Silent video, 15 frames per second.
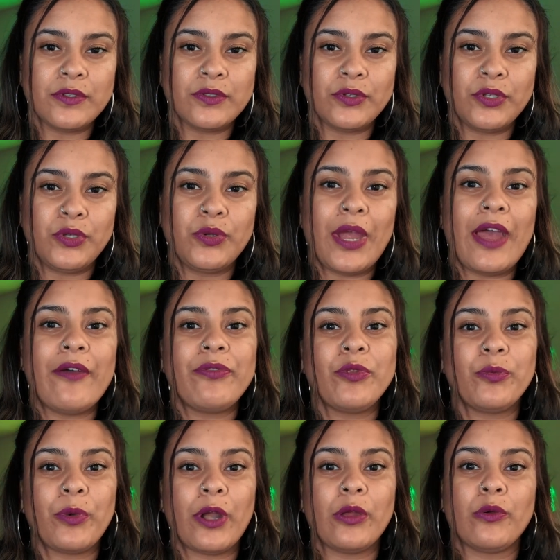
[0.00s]
So you have to
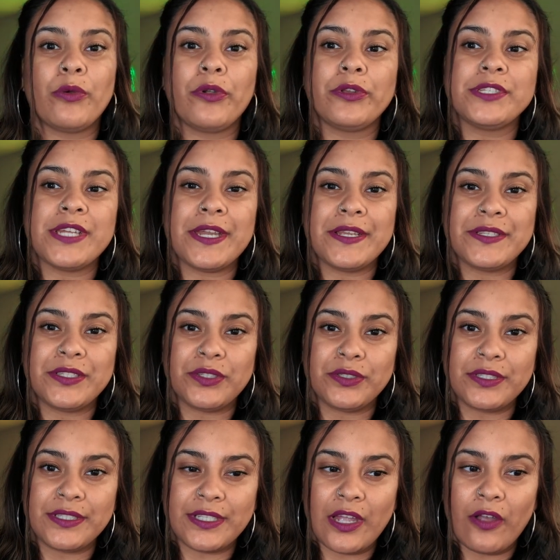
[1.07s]
prioritize
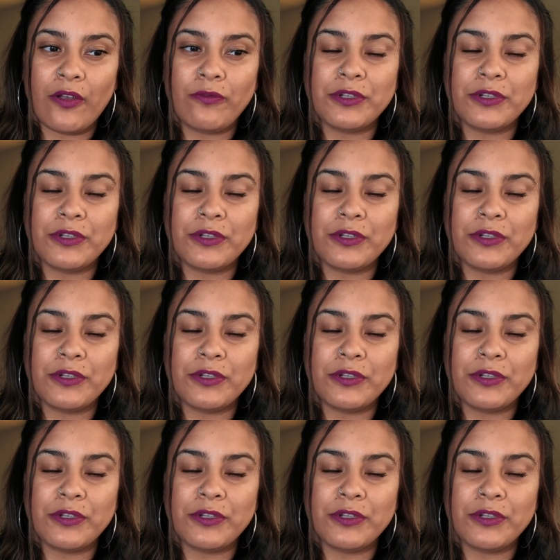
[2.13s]
yourself,